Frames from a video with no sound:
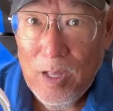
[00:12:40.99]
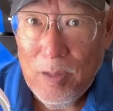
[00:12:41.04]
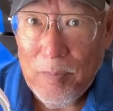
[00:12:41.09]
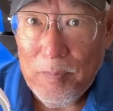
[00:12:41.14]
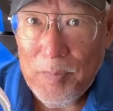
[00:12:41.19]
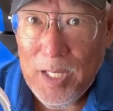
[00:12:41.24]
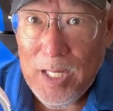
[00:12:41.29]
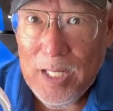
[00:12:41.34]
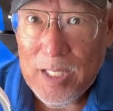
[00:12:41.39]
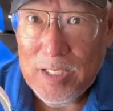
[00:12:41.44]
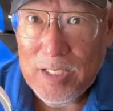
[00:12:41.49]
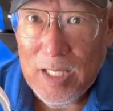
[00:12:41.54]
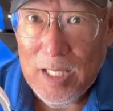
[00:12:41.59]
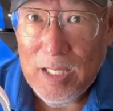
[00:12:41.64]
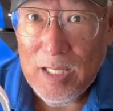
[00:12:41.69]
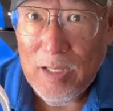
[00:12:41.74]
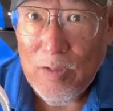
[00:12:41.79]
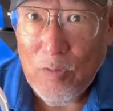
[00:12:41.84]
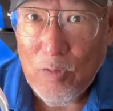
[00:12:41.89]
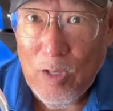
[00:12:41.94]
minutes,
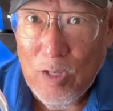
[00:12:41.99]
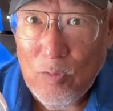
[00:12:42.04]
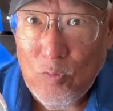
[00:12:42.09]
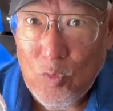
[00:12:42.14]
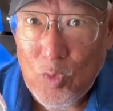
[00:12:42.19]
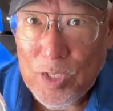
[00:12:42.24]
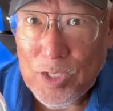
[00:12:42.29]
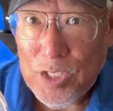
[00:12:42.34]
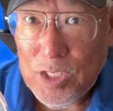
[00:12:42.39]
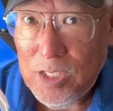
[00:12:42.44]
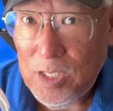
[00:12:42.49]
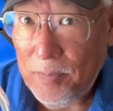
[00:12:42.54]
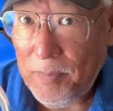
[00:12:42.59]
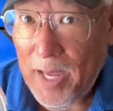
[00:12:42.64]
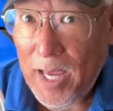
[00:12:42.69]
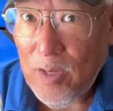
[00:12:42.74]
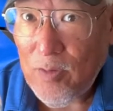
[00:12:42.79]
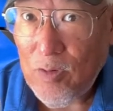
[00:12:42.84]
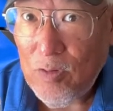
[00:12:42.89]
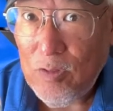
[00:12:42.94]
it rushed the
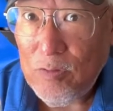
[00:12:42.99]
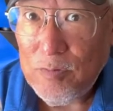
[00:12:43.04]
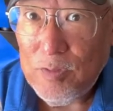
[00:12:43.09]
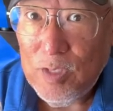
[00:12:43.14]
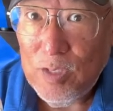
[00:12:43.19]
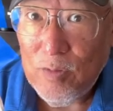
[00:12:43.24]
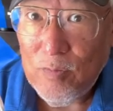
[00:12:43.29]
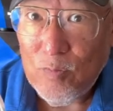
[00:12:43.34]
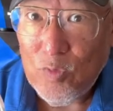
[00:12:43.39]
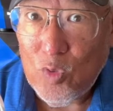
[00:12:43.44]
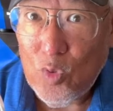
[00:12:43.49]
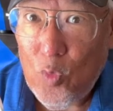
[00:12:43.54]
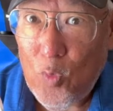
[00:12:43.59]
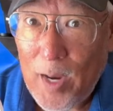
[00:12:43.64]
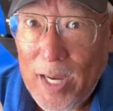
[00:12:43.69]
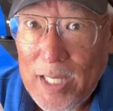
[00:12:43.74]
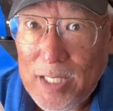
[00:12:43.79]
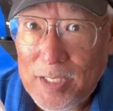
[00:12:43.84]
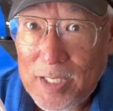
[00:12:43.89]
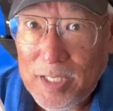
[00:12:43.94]
mangroves
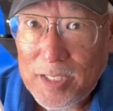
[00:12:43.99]
twice.